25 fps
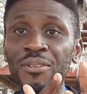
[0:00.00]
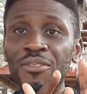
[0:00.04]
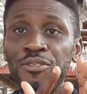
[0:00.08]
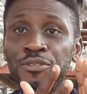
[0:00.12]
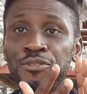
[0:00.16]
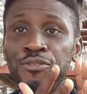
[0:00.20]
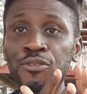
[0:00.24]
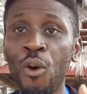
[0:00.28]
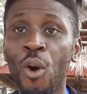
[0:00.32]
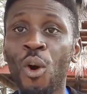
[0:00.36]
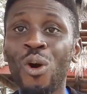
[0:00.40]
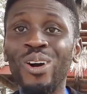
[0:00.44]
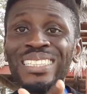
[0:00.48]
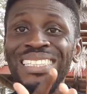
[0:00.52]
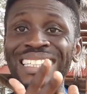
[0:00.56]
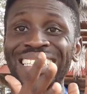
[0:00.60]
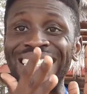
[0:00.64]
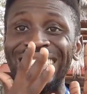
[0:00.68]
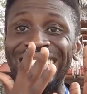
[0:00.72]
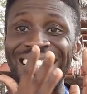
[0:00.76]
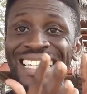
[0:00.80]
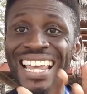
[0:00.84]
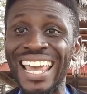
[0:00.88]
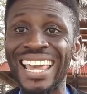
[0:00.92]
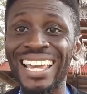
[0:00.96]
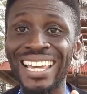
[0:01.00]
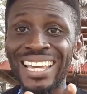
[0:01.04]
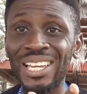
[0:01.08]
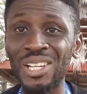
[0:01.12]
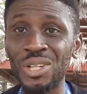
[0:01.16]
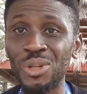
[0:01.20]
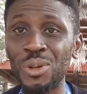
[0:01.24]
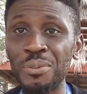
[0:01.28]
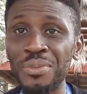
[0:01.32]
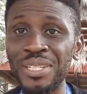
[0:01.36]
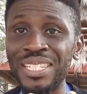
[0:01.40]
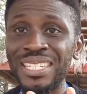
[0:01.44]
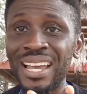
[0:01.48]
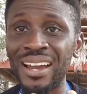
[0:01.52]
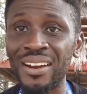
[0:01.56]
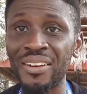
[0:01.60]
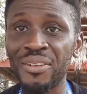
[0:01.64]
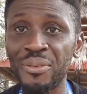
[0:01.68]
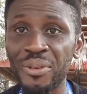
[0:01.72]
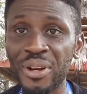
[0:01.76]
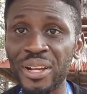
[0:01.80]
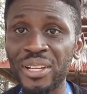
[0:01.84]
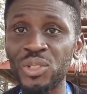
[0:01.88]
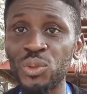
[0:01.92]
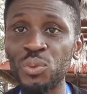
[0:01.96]
for the 10 kilometer
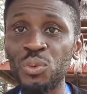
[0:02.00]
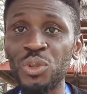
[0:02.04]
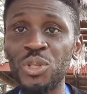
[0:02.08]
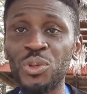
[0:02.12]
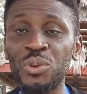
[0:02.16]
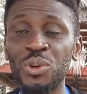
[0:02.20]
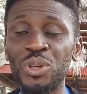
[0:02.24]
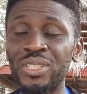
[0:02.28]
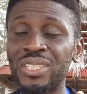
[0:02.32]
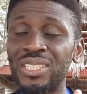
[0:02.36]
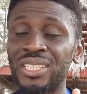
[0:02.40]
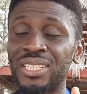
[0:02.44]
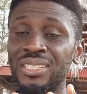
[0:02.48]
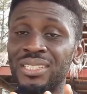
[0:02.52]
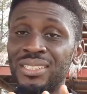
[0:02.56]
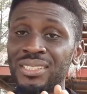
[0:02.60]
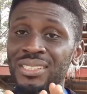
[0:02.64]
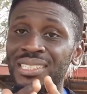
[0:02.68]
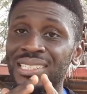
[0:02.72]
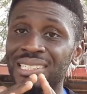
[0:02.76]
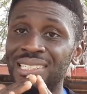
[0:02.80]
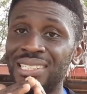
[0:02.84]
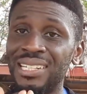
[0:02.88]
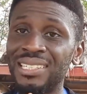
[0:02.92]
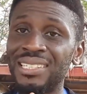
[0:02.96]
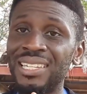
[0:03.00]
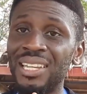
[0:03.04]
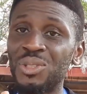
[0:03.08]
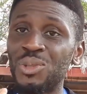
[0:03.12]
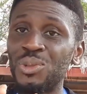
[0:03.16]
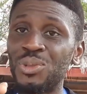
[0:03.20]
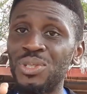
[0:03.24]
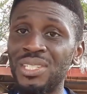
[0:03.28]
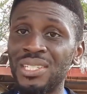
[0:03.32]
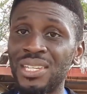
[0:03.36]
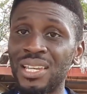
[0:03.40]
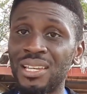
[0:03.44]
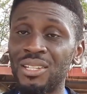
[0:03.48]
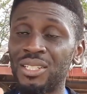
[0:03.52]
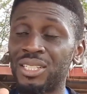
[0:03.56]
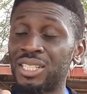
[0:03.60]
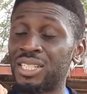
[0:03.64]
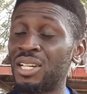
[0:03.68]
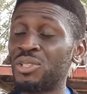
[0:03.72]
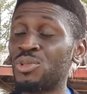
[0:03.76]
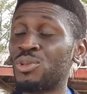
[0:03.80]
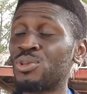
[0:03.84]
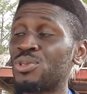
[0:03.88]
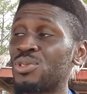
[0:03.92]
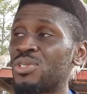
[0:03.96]
race which was slated to take
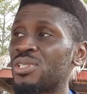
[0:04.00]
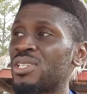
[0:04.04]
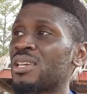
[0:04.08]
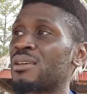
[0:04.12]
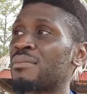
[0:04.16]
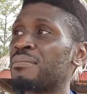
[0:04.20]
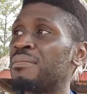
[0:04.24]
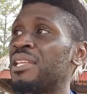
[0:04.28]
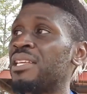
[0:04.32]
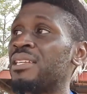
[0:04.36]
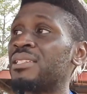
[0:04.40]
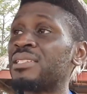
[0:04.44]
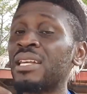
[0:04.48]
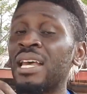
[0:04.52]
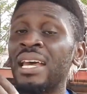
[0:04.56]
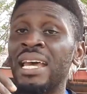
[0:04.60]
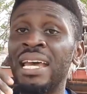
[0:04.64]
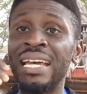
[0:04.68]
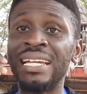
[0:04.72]
scheduled to take place